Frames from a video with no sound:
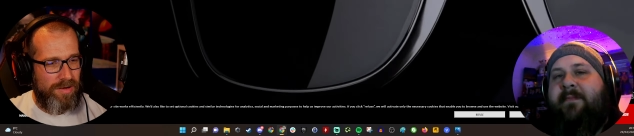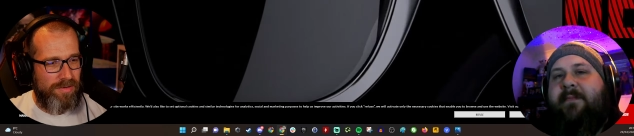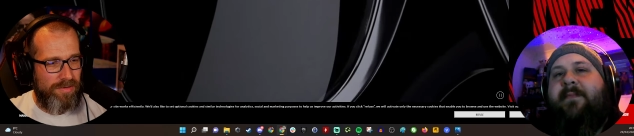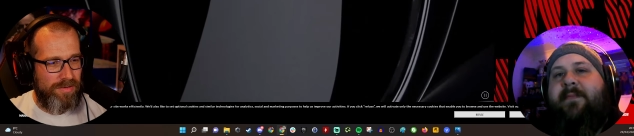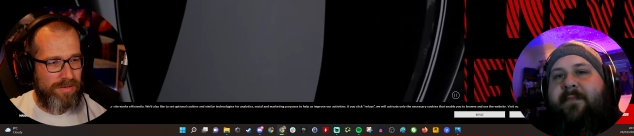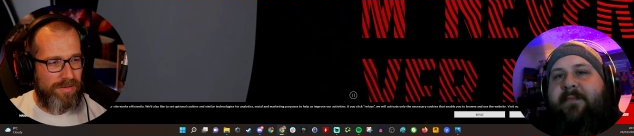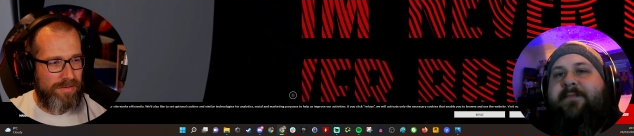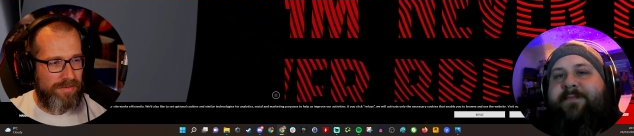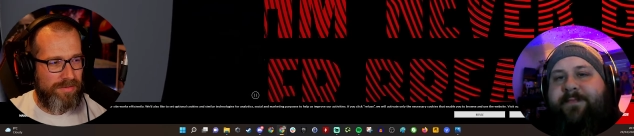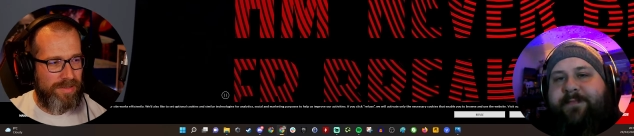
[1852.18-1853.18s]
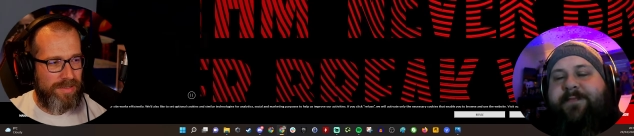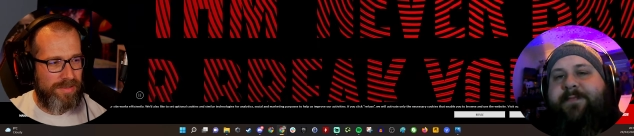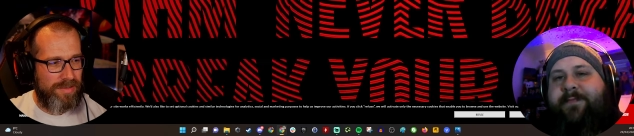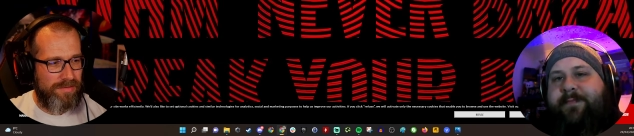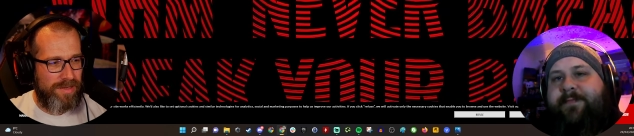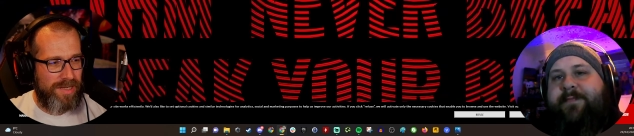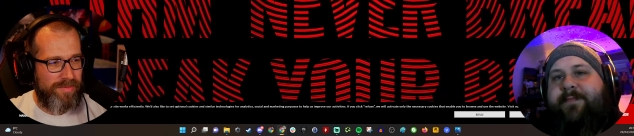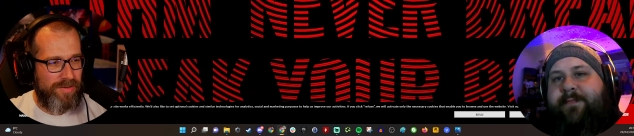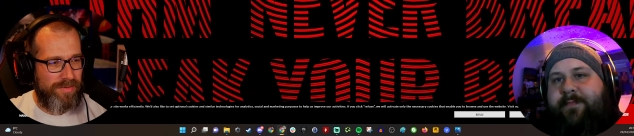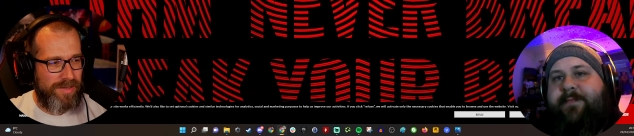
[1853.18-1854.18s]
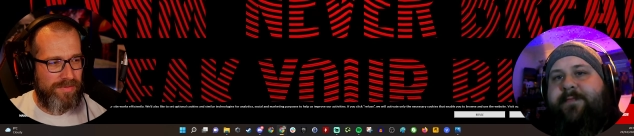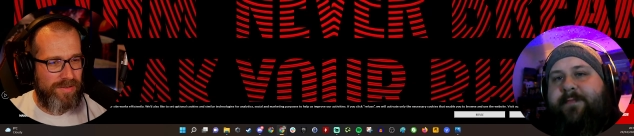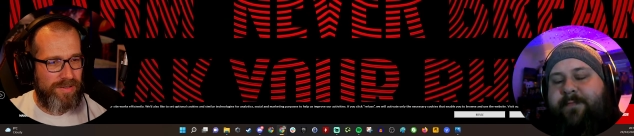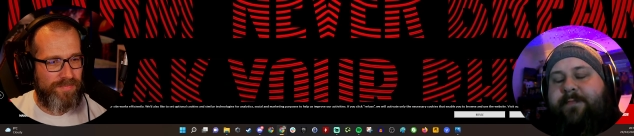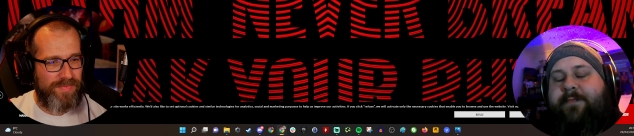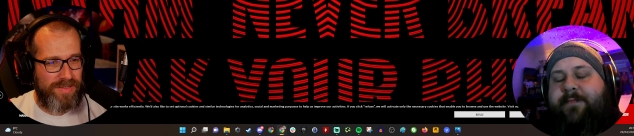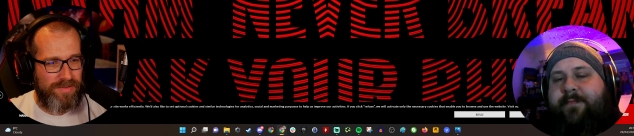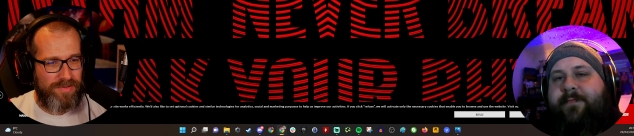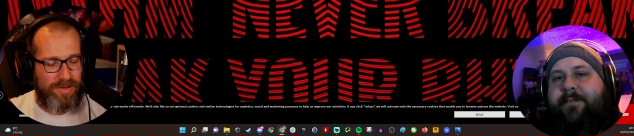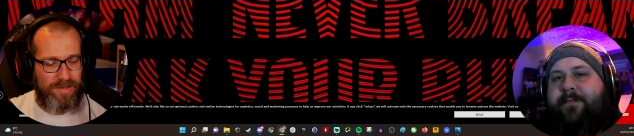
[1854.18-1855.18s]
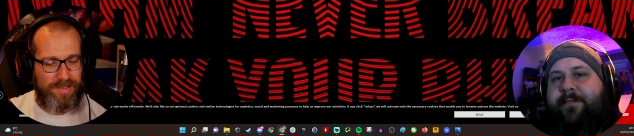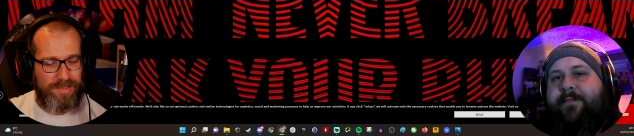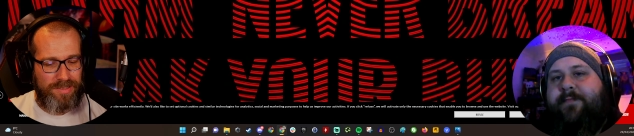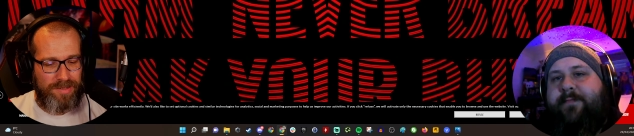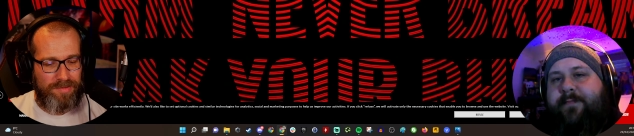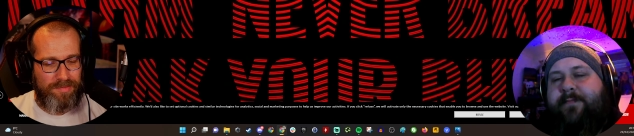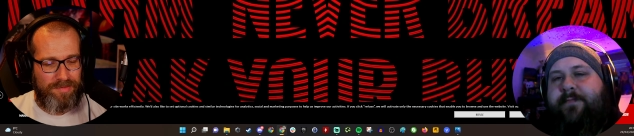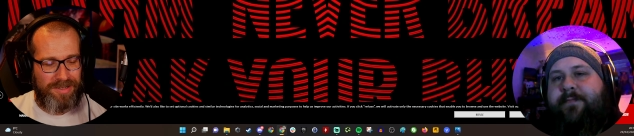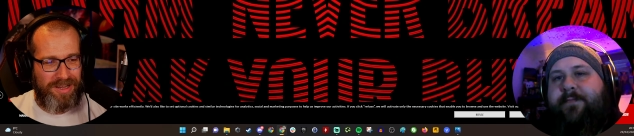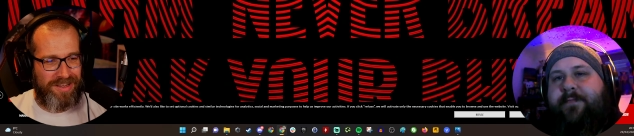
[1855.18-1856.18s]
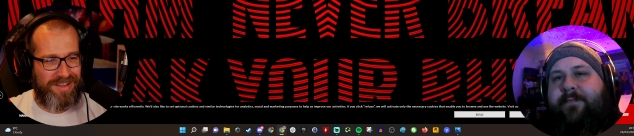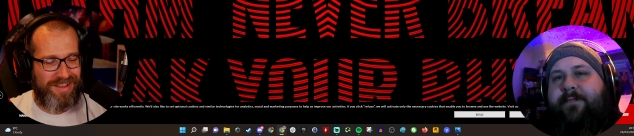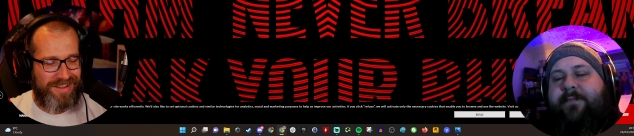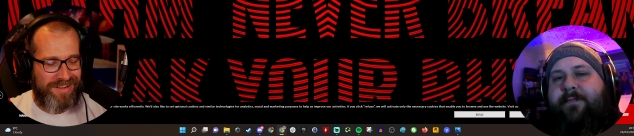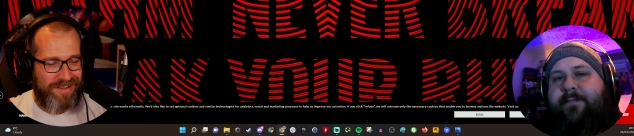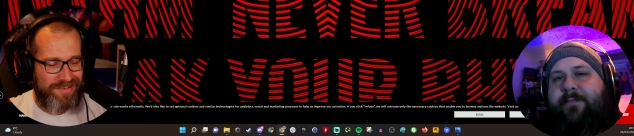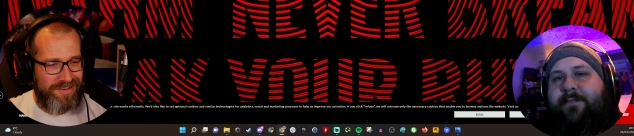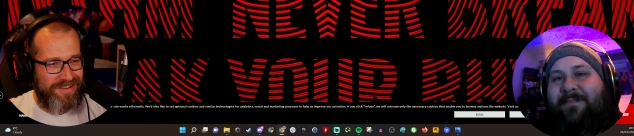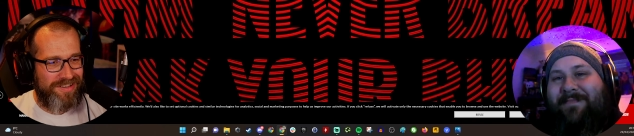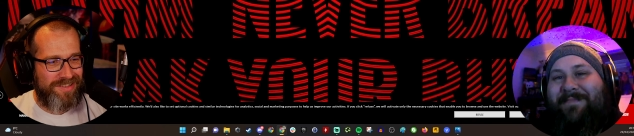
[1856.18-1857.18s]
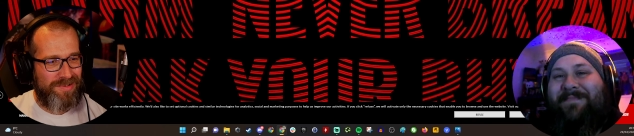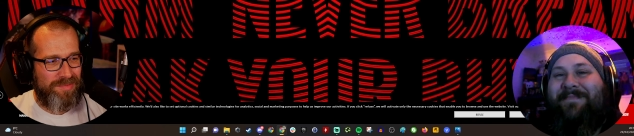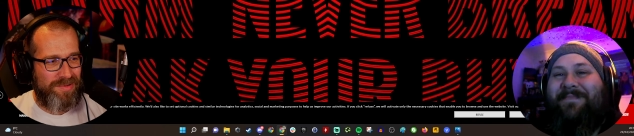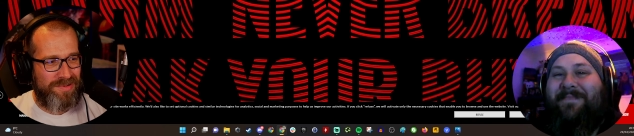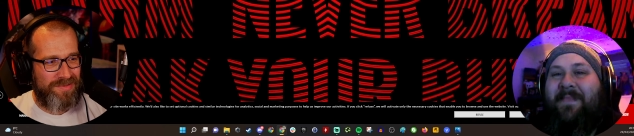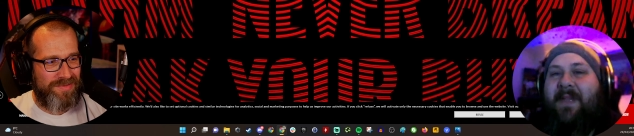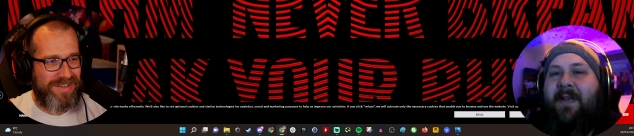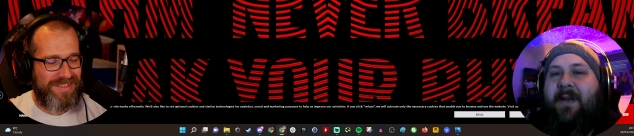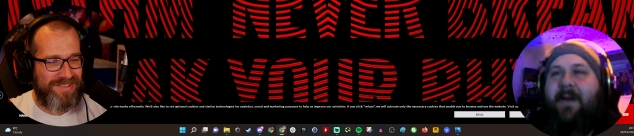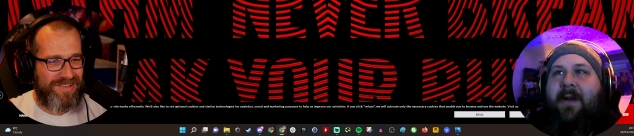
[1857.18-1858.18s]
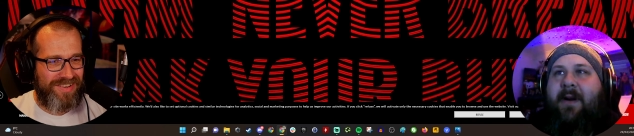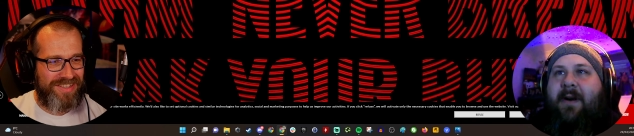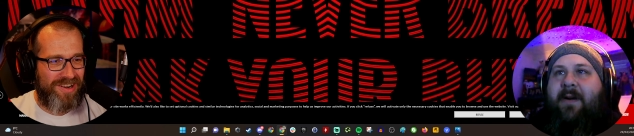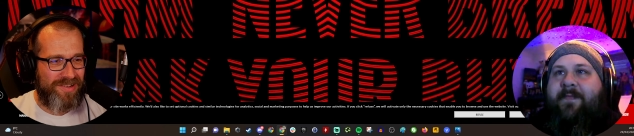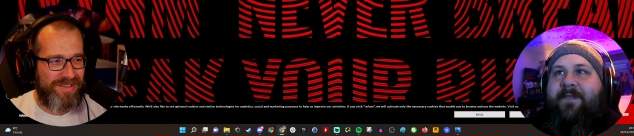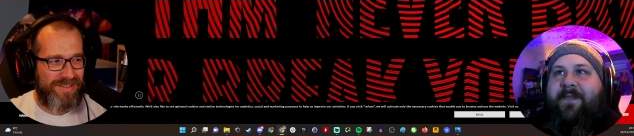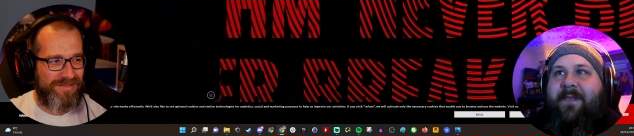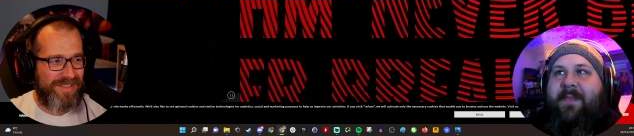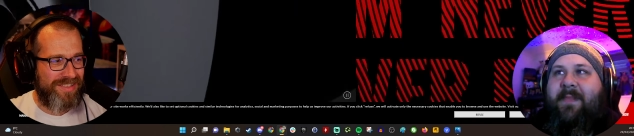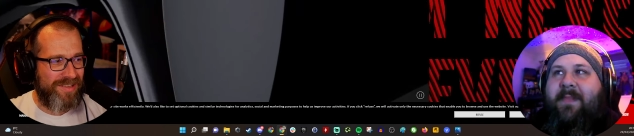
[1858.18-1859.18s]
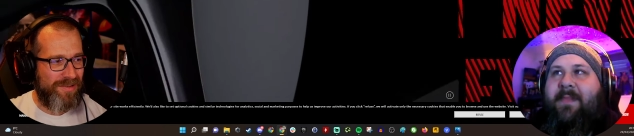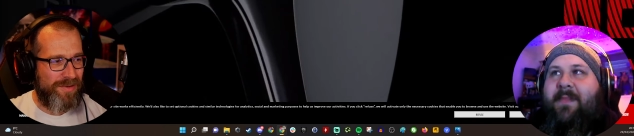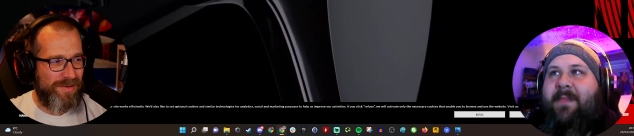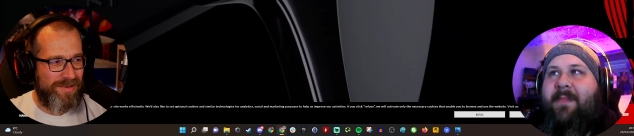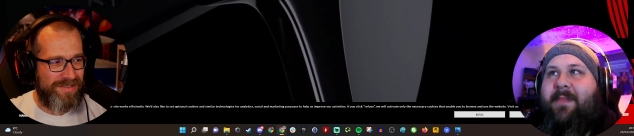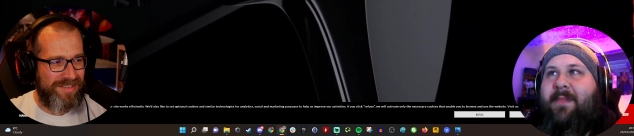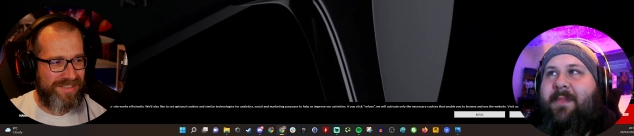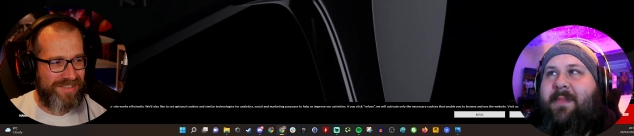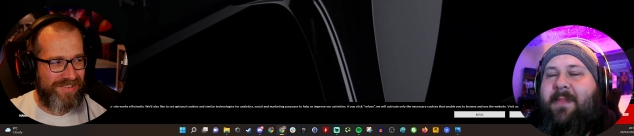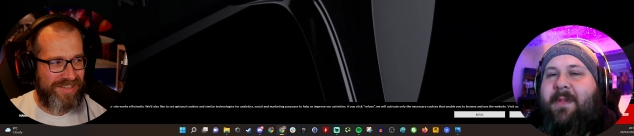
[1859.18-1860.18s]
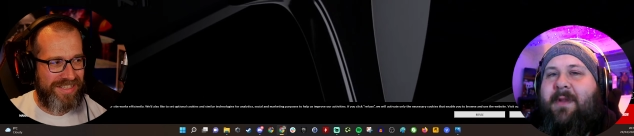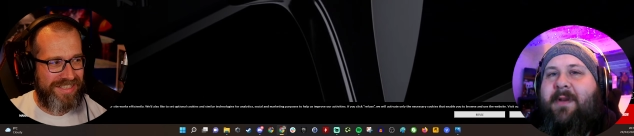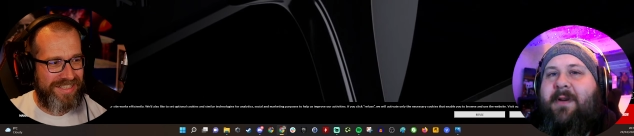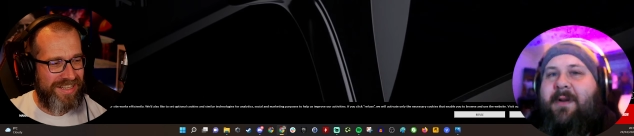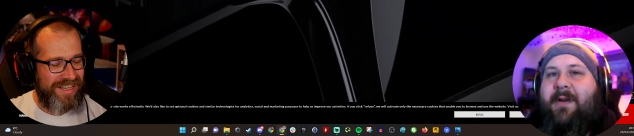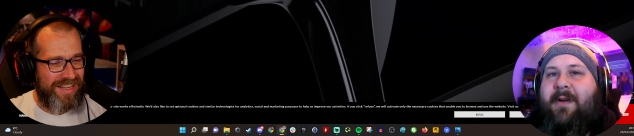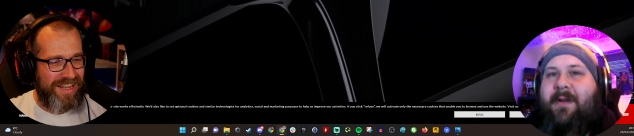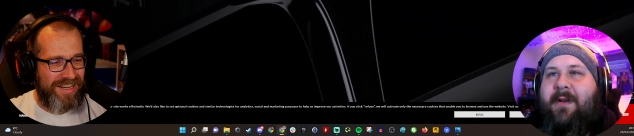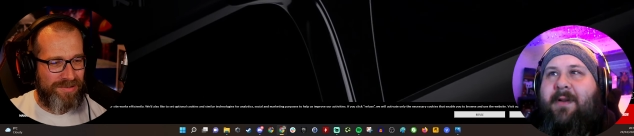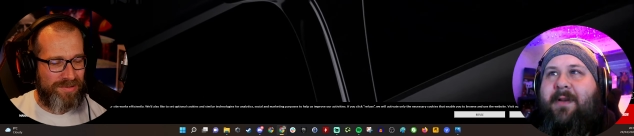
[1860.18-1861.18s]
Speaker 1: or on Instagram or wherever, then you've got a. Oh god, I just want to pause for a minute to talk about the irony of this. So we were on this screen, and it was